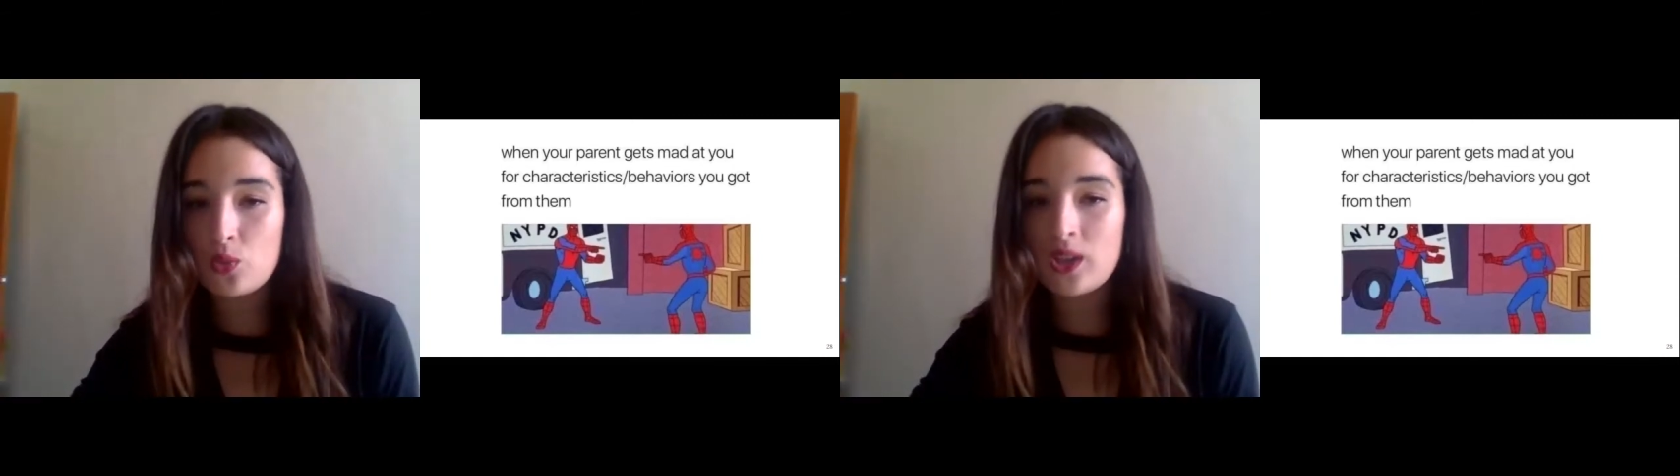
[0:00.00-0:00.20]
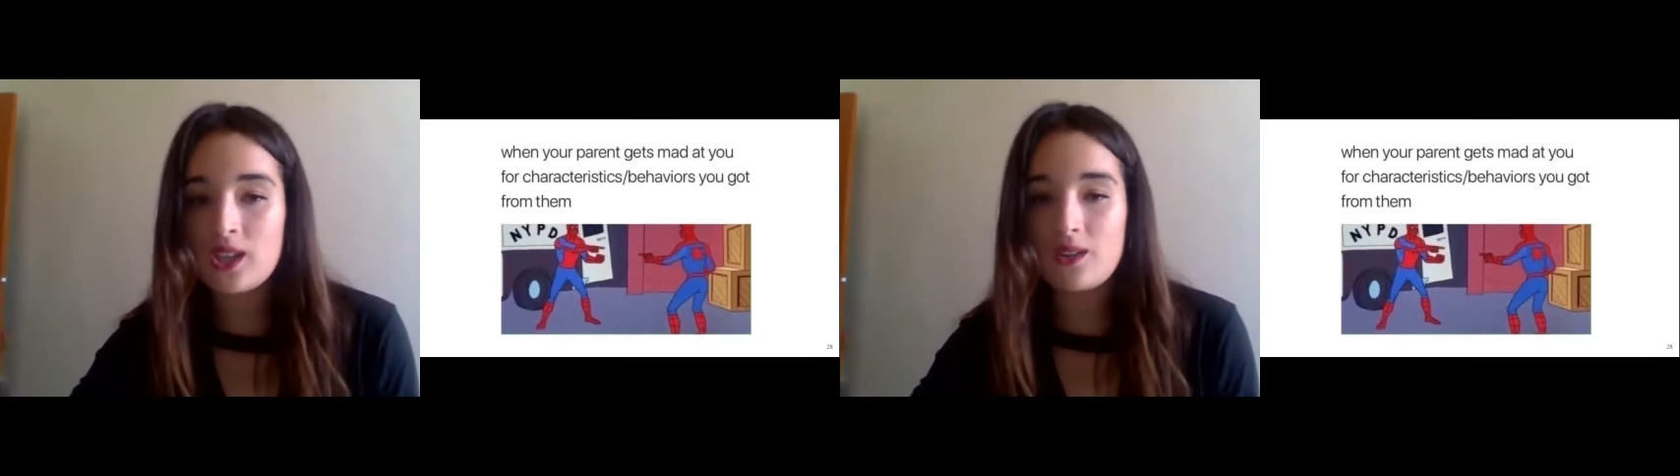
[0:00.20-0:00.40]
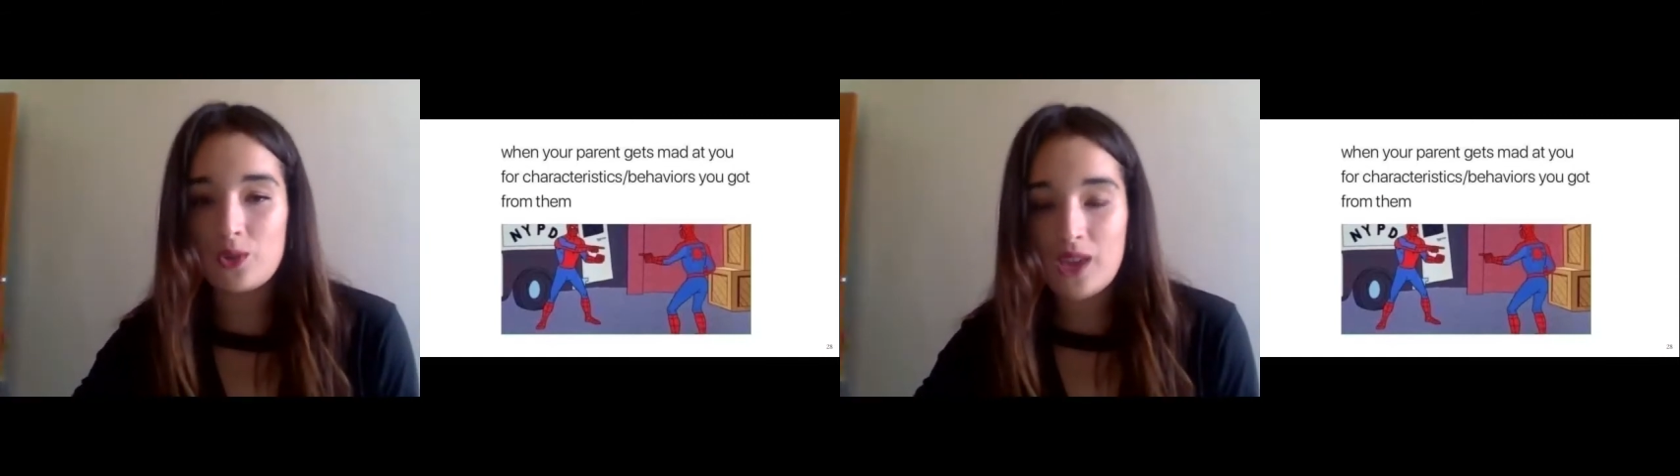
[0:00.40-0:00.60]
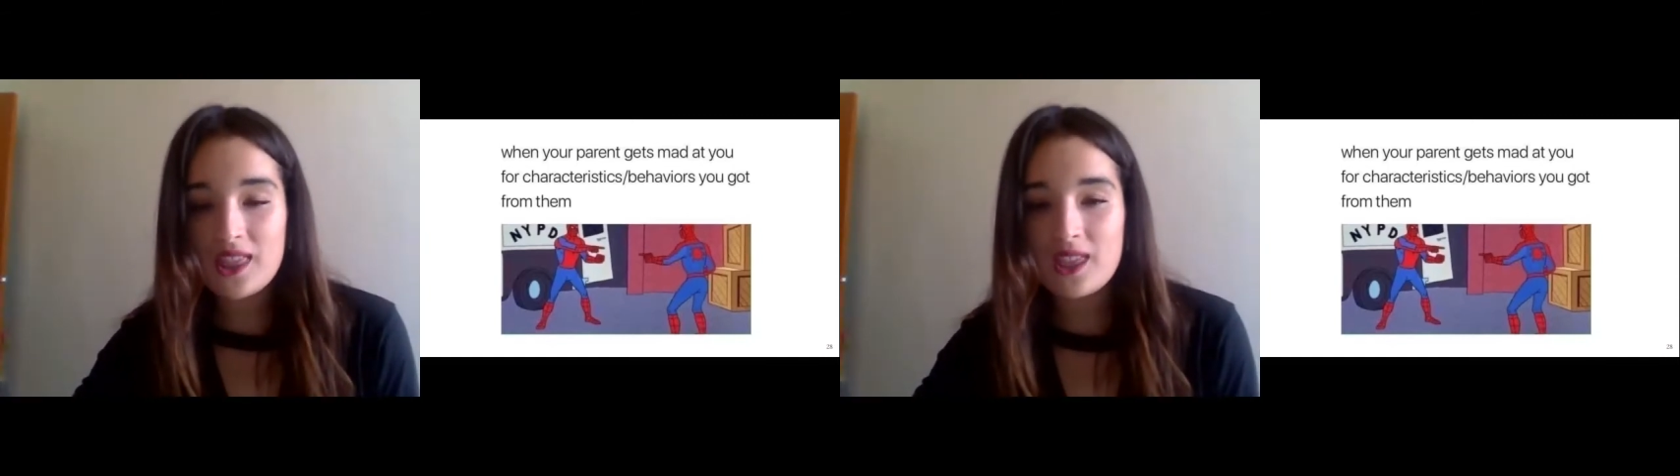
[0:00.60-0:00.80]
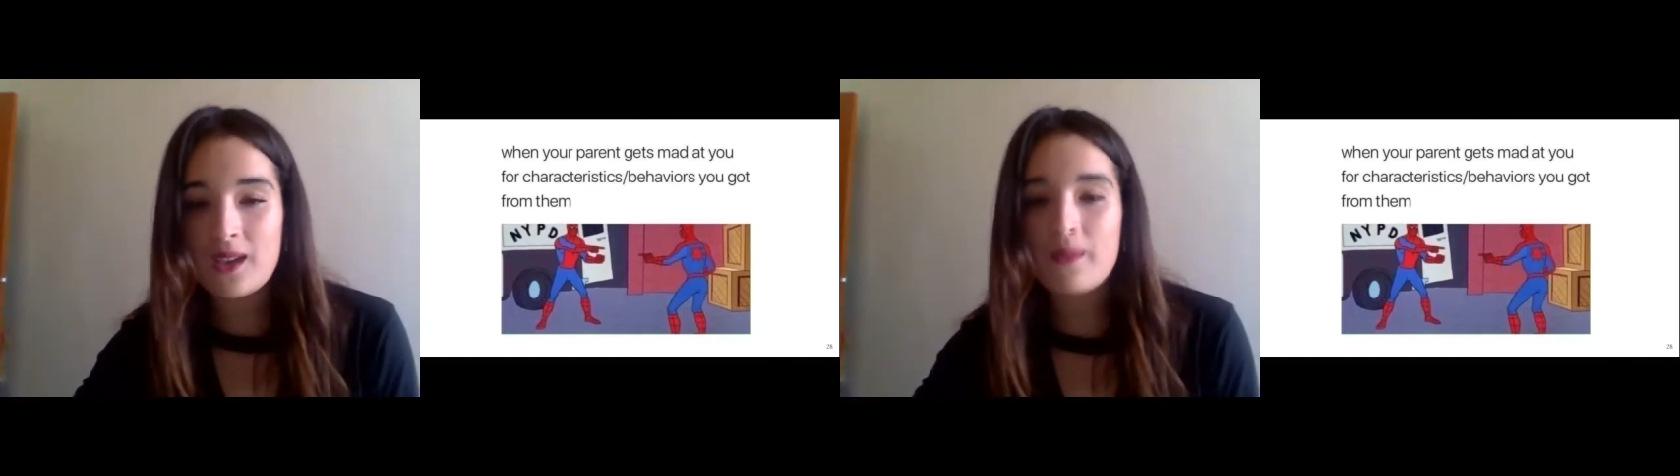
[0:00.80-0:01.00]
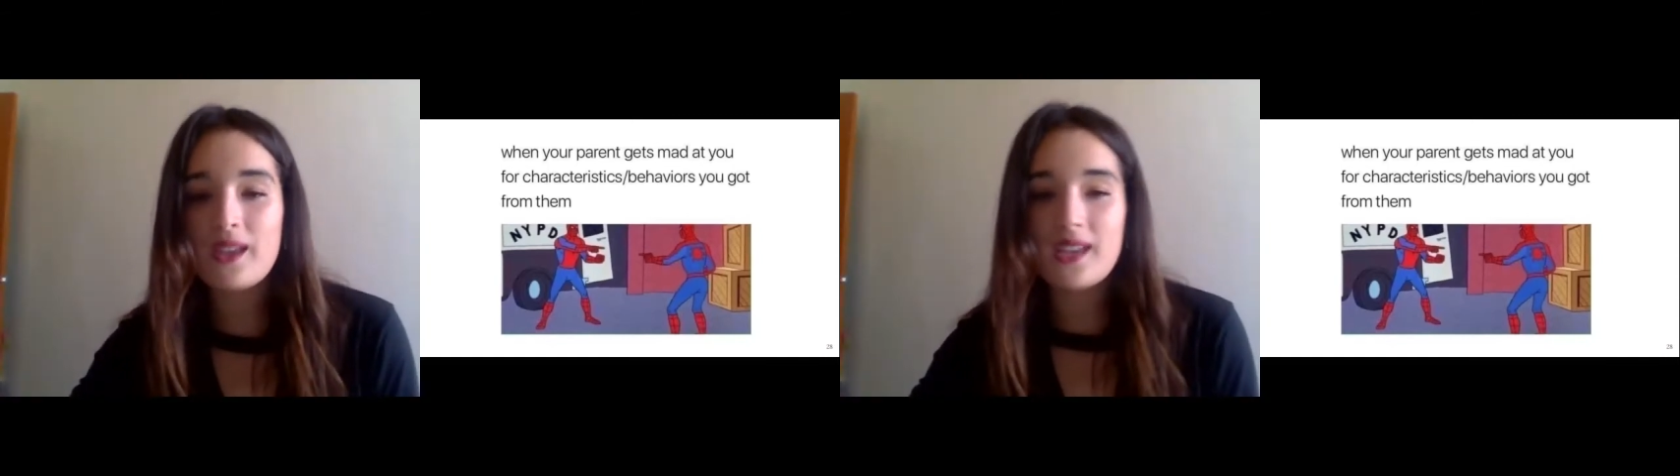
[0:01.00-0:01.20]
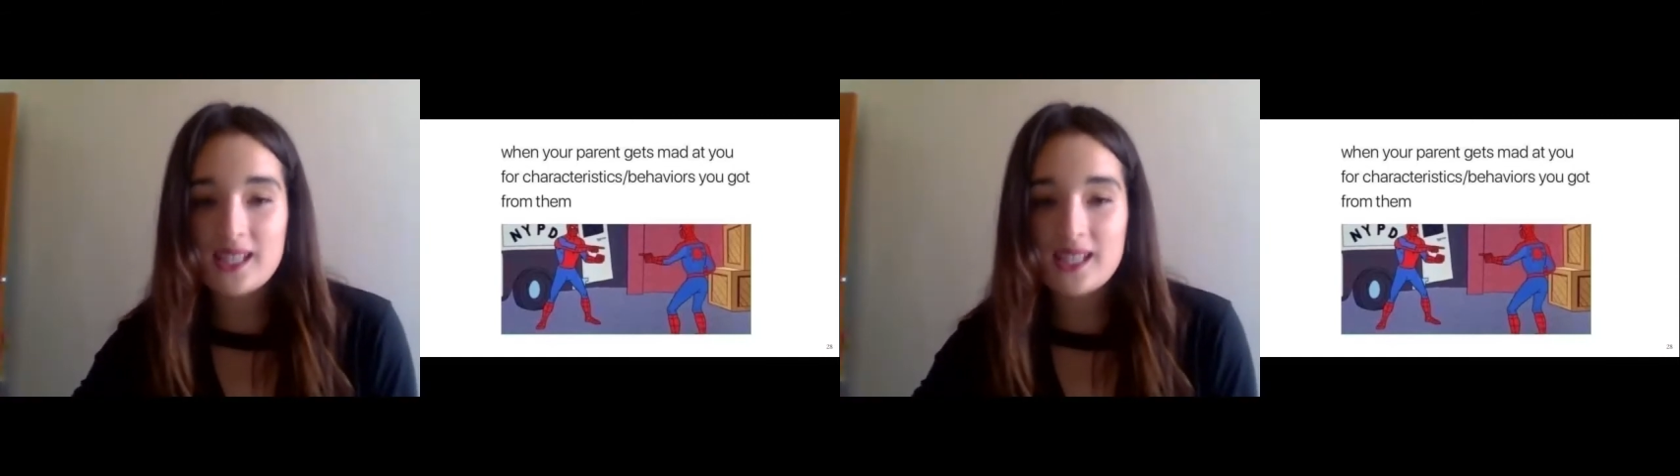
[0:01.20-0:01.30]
we write them